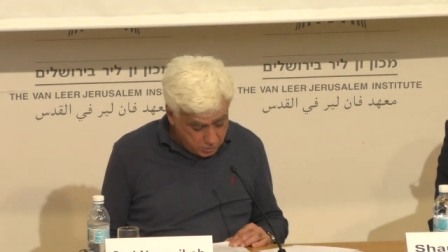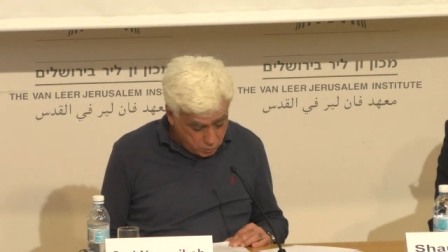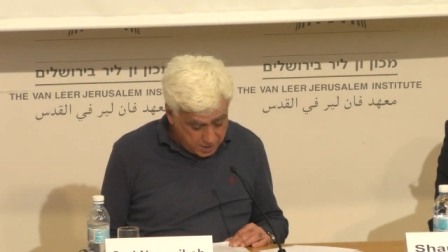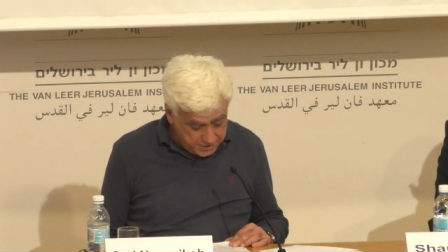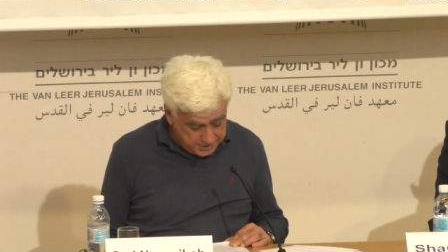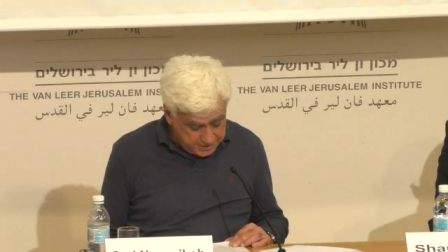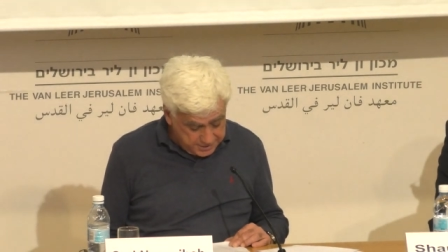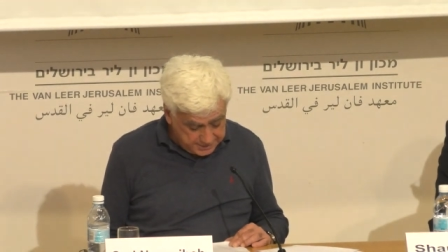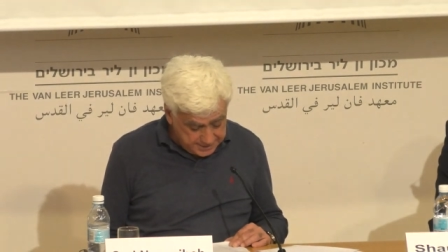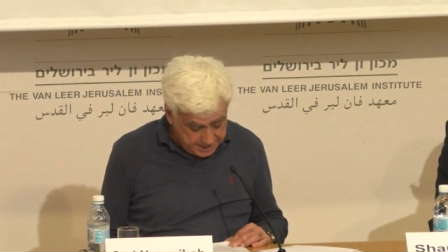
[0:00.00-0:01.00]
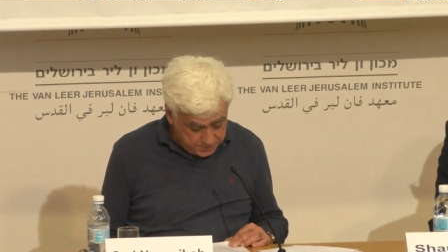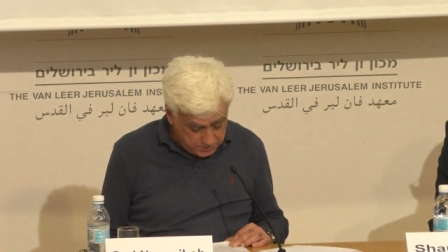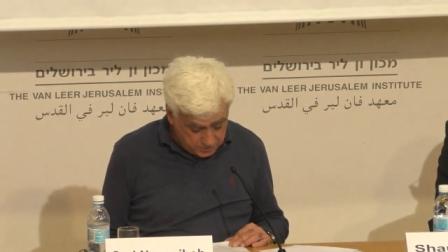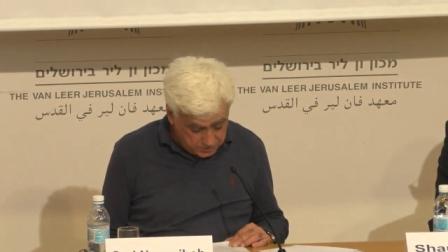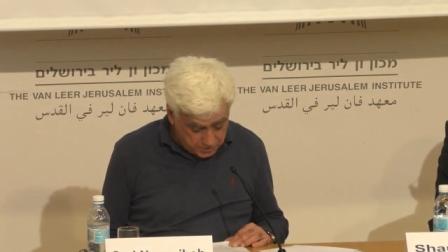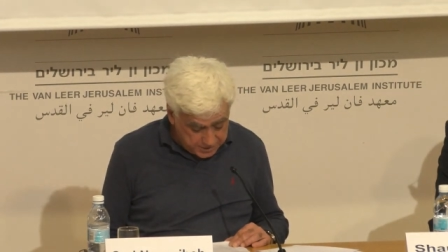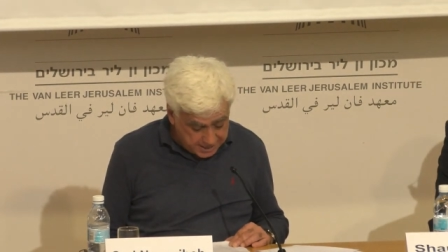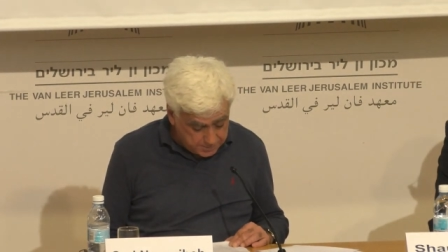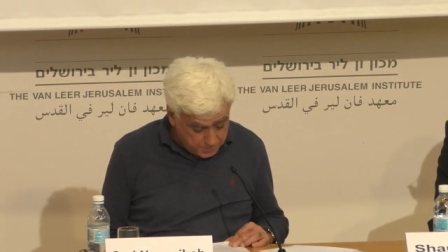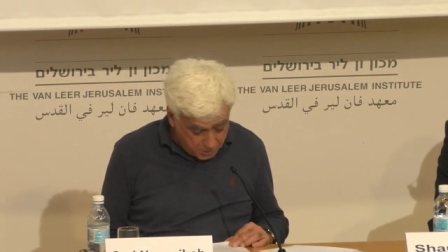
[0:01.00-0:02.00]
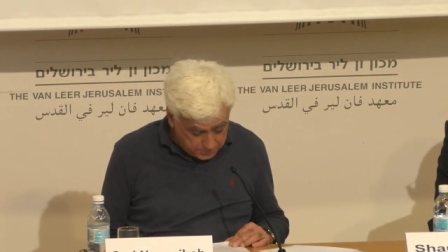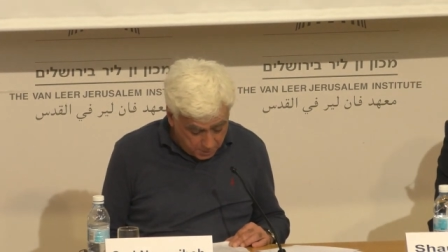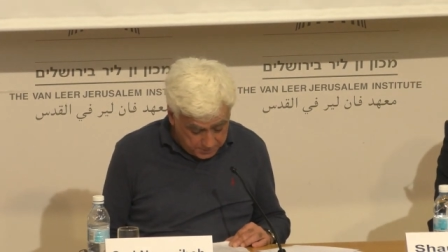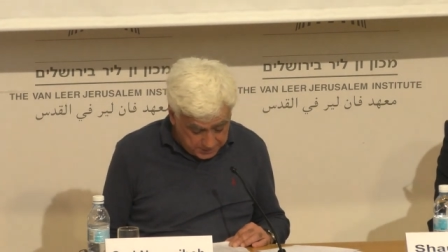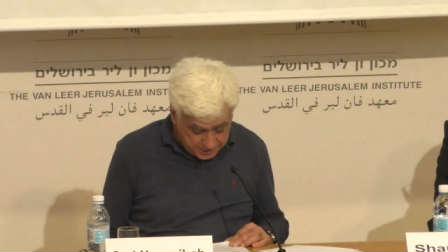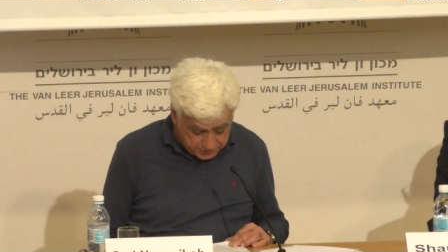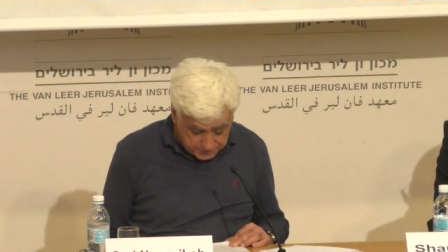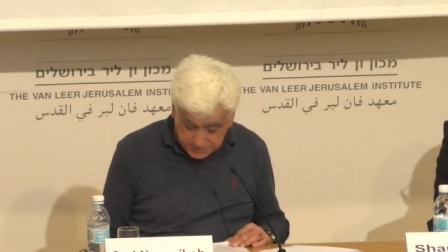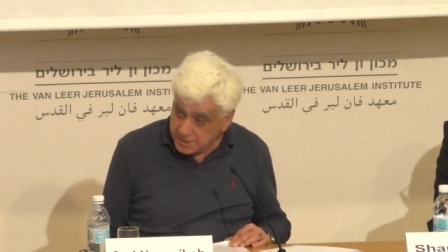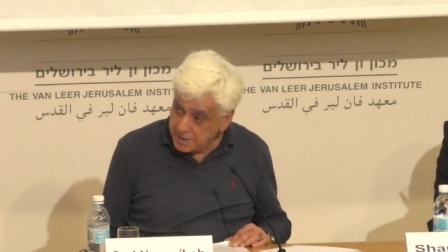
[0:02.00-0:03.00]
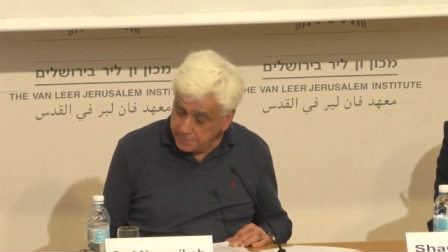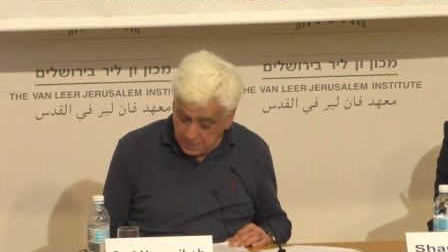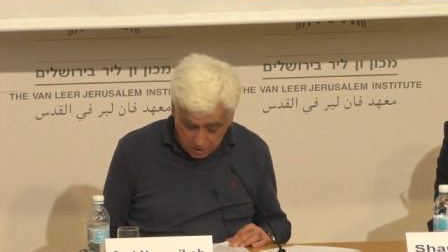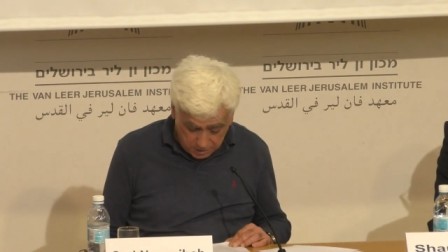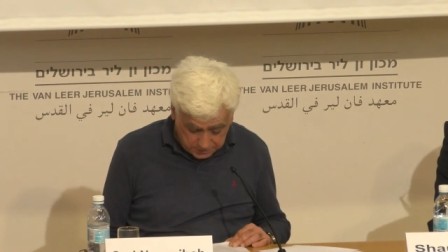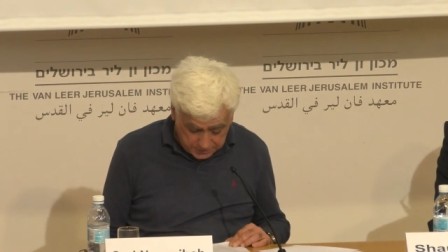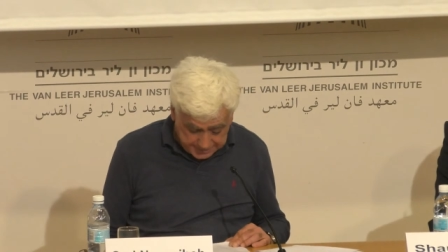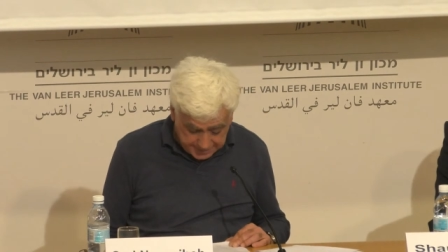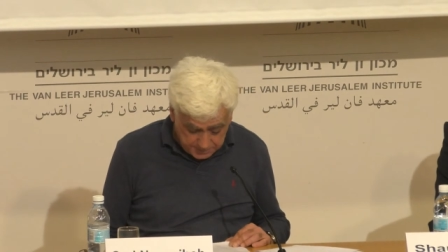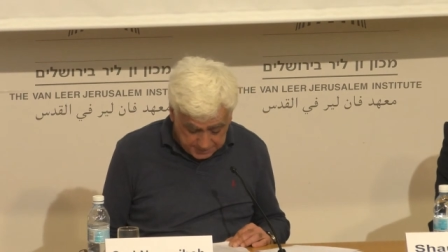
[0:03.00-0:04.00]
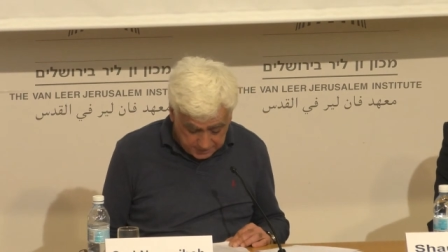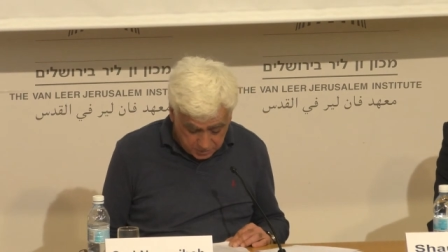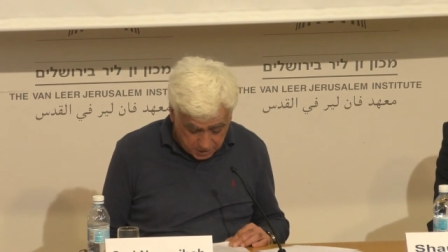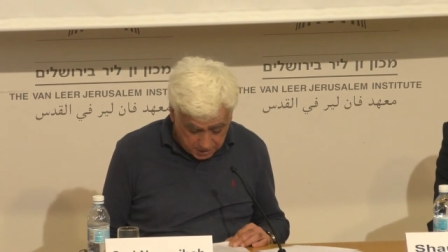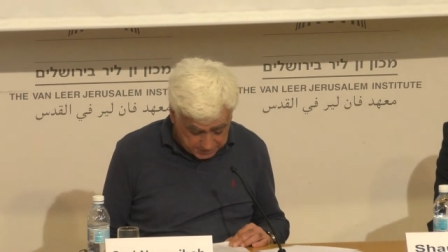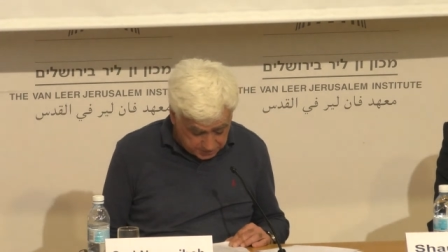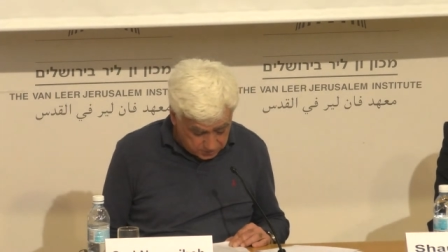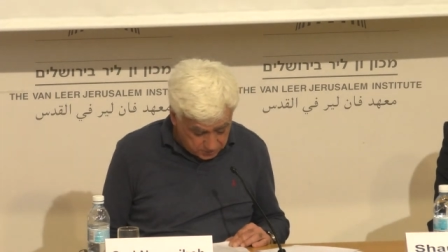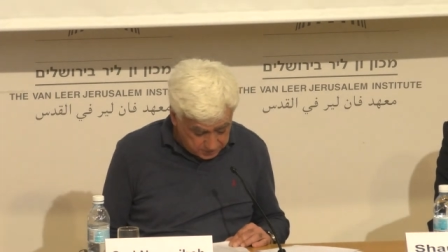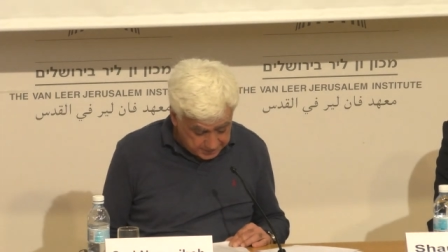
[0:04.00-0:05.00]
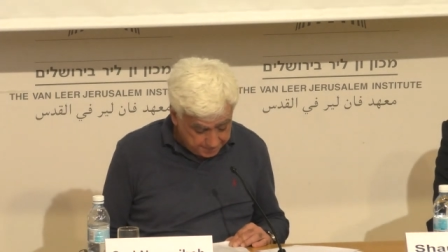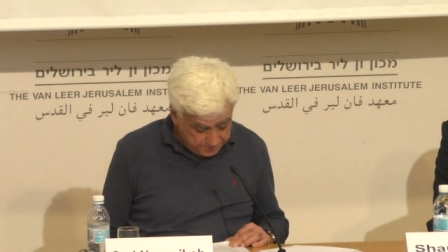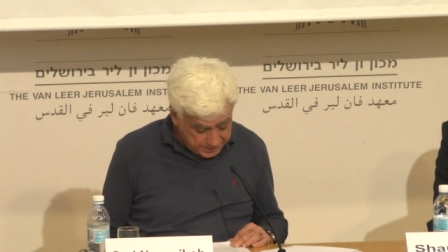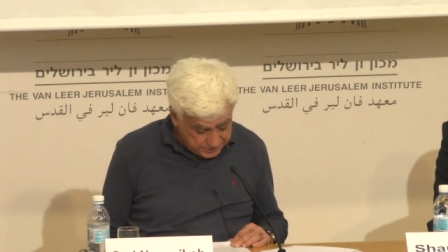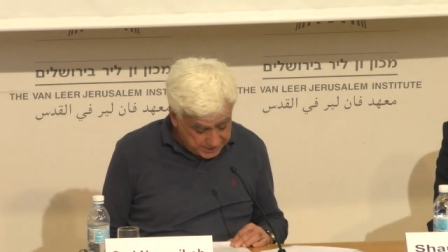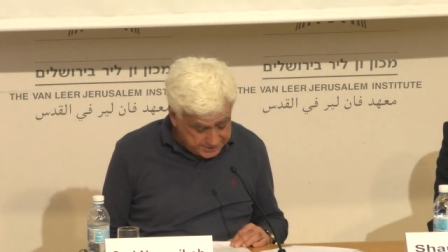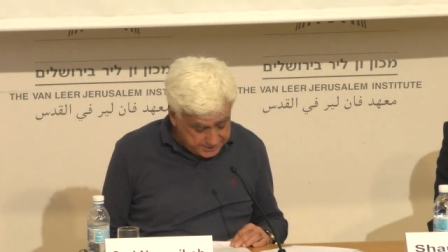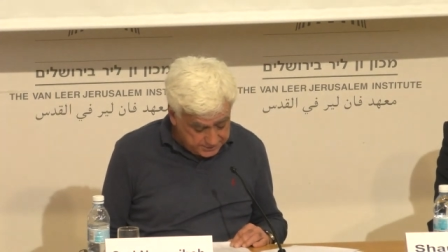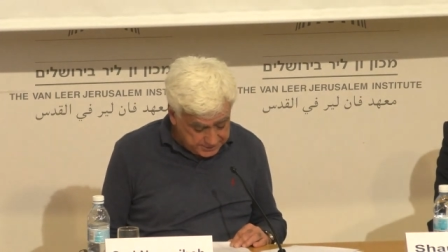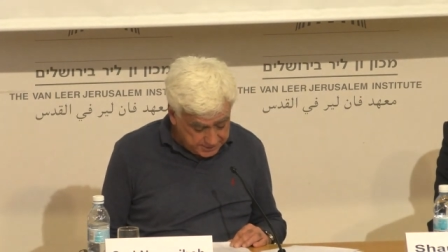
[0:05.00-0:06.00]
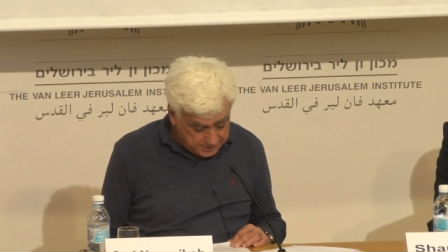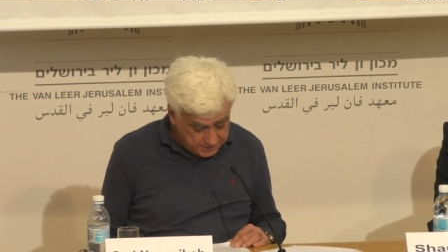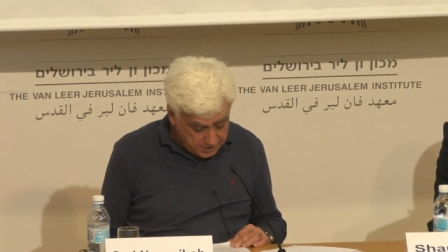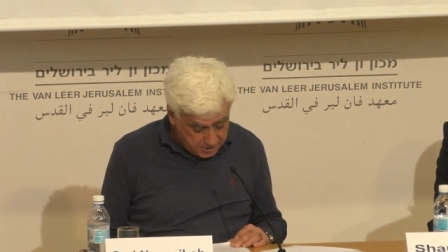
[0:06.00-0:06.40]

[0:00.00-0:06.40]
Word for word: whether in this neighborhood or that both populations belong to the same city or are so-called residents in it,